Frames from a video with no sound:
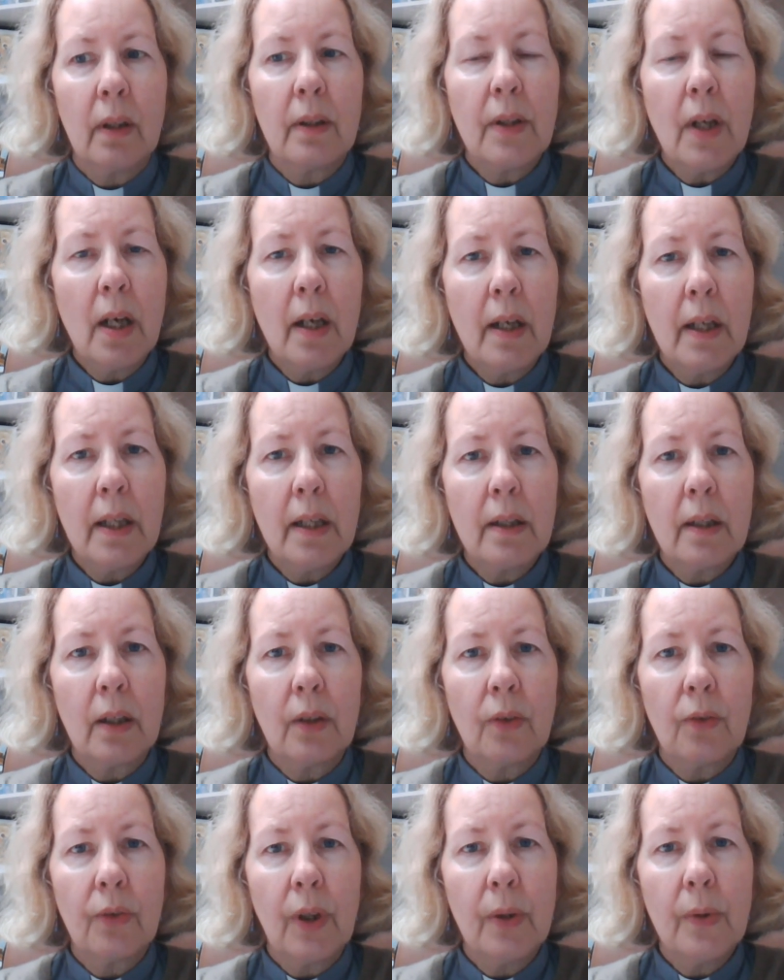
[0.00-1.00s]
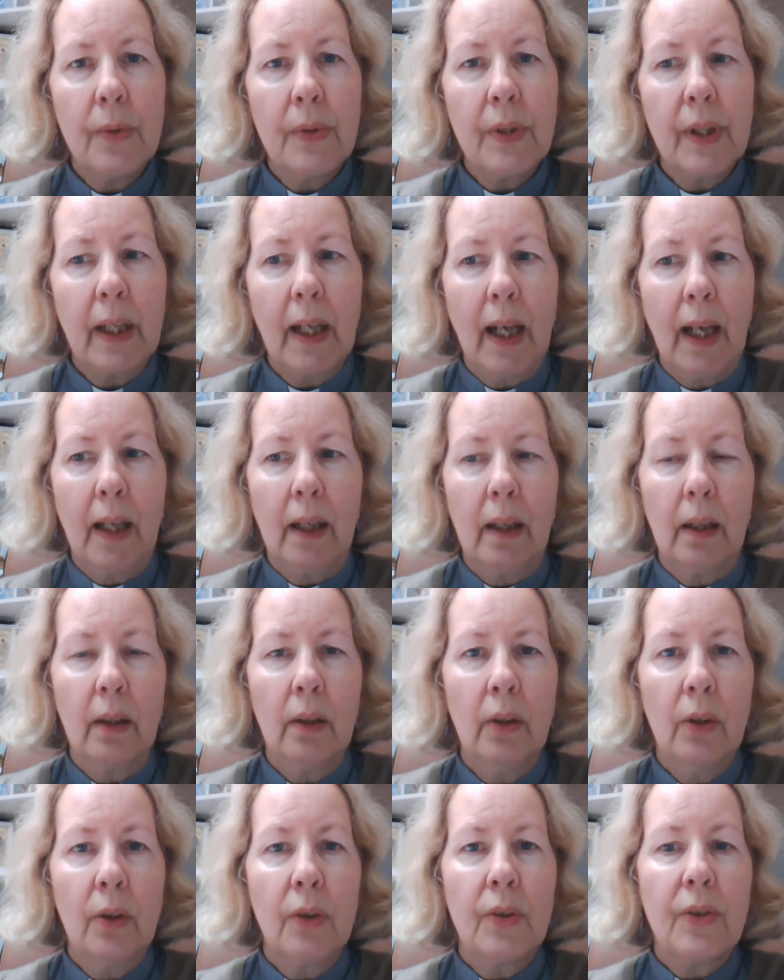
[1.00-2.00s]
died and rose again
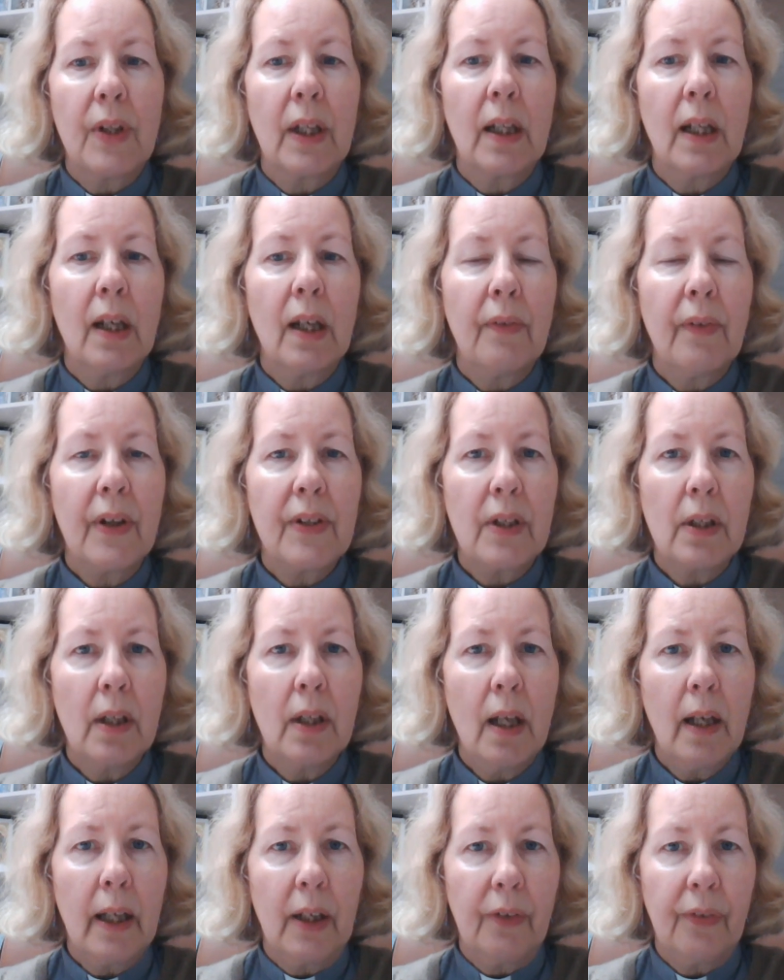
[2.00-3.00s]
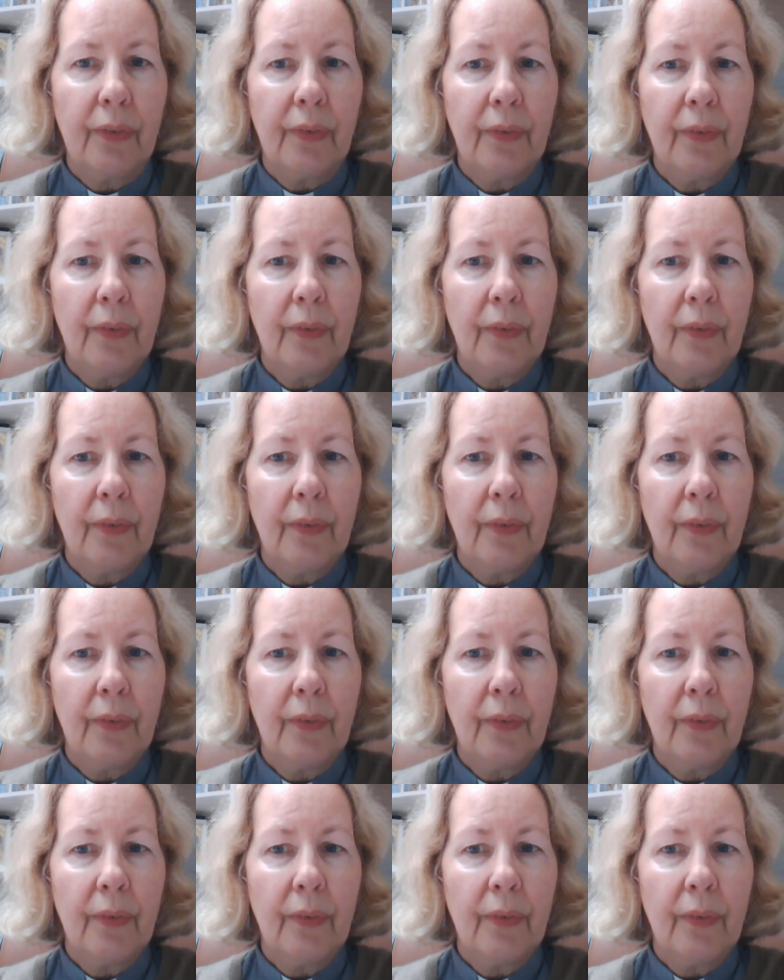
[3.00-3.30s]
to give us life